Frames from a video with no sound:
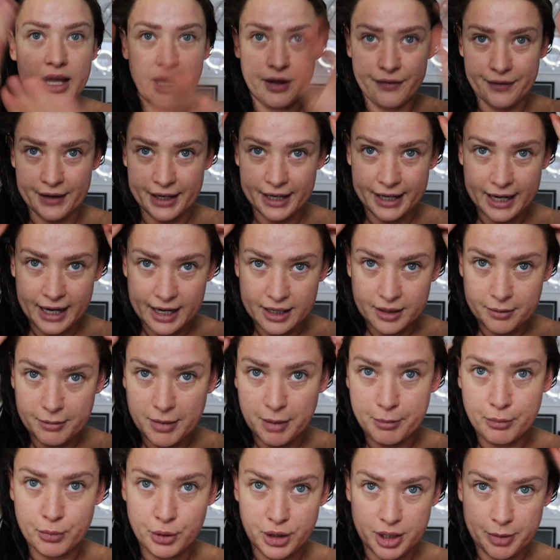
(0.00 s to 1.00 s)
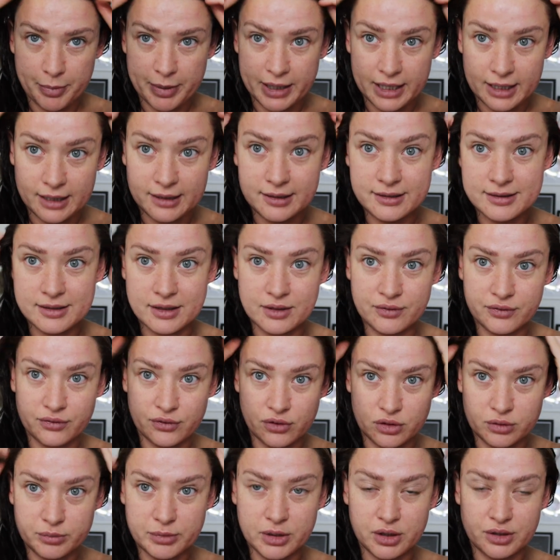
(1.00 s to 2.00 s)
Then again, my money piece at the
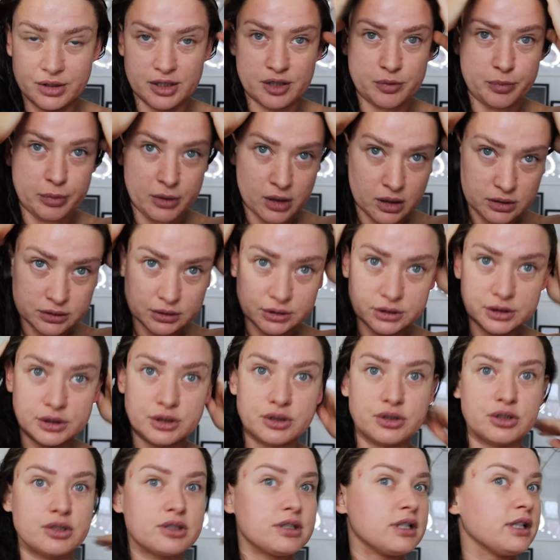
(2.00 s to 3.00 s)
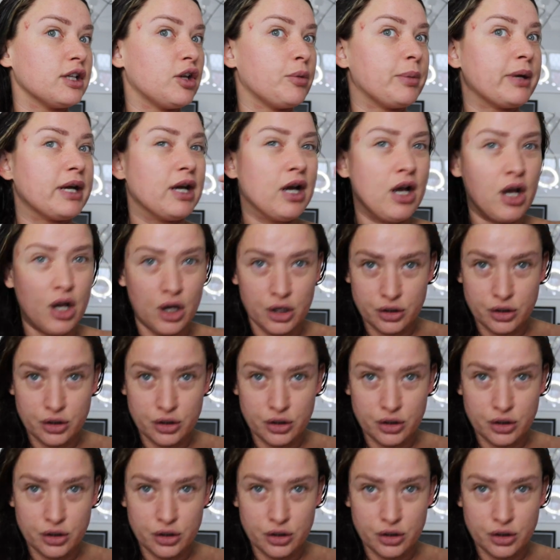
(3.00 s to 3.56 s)
front because it's blonde, just a little bit.